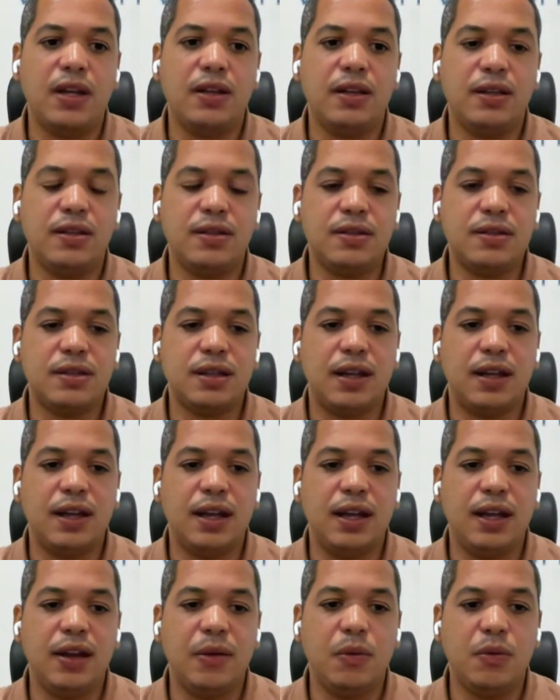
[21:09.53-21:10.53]

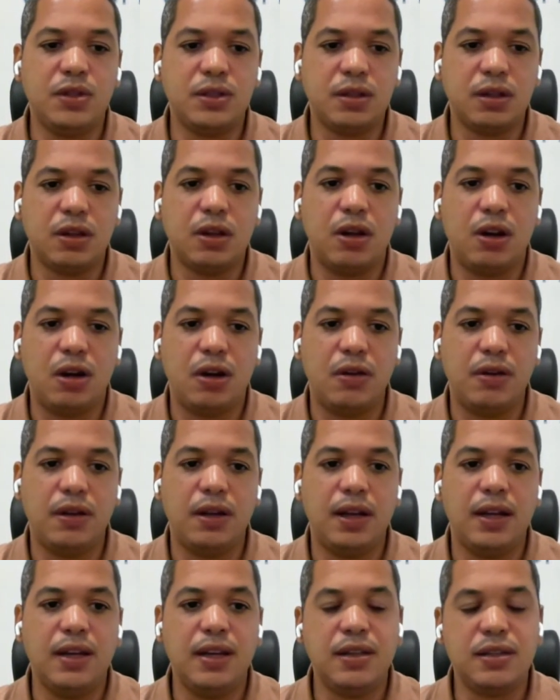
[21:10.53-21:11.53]
It was a law,
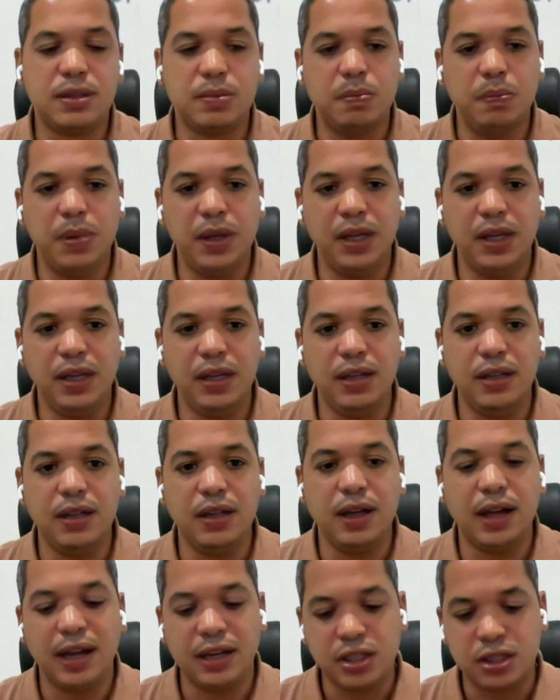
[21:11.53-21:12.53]
and it's being
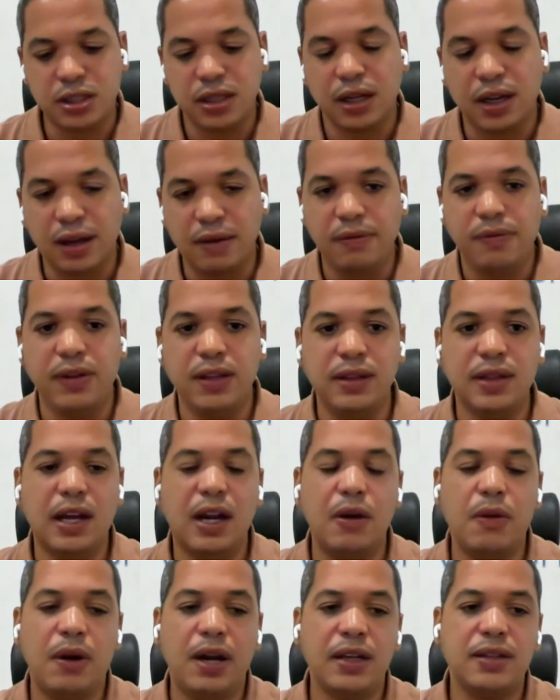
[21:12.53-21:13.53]
actually having
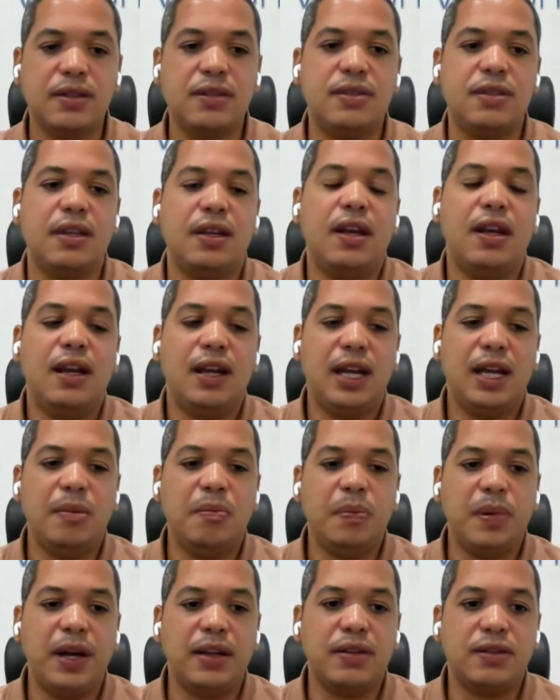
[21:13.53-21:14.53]
direct
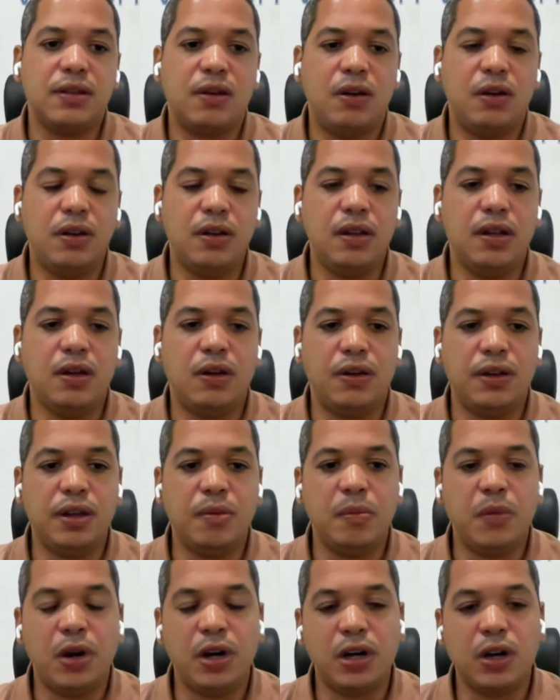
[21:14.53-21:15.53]
impact on the
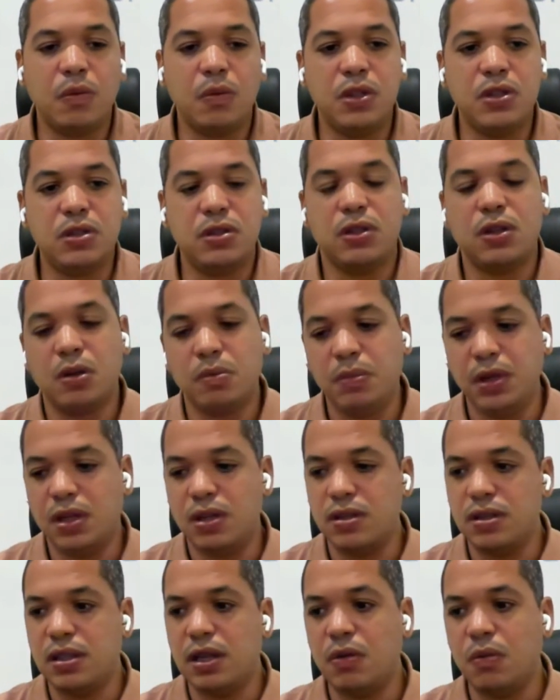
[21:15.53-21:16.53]
market, which is good,
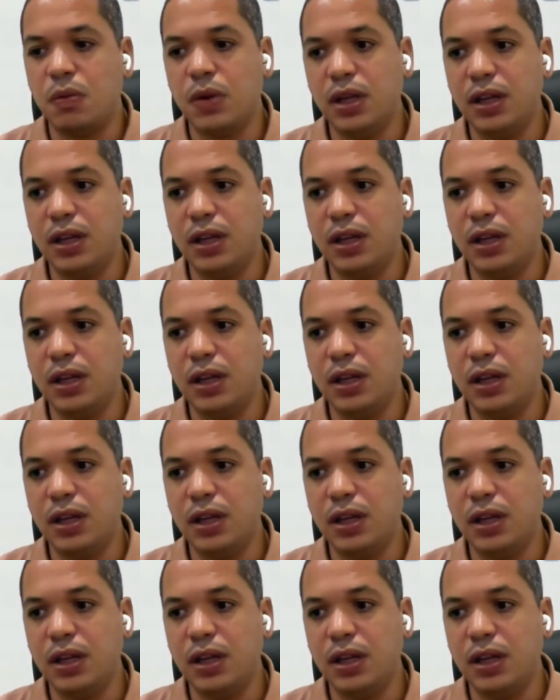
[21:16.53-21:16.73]
because then